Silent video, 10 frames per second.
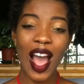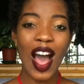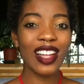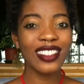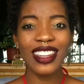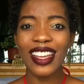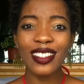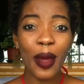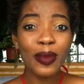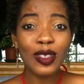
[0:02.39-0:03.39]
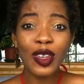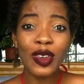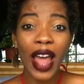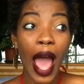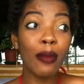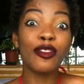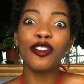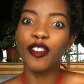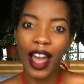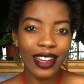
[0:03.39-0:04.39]
On today's episode, I'm
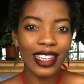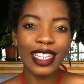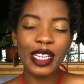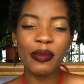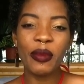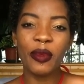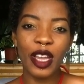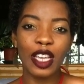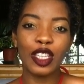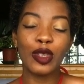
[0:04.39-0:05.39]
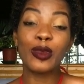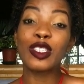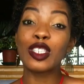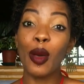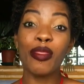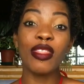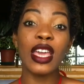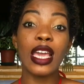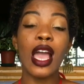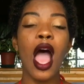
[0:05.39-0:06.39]
finally going to be bringing you
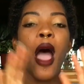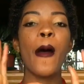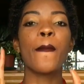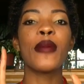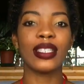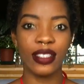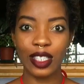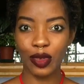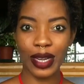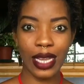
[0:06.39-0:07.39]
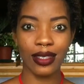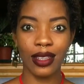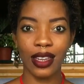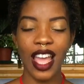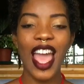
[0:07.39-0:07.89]
something business related.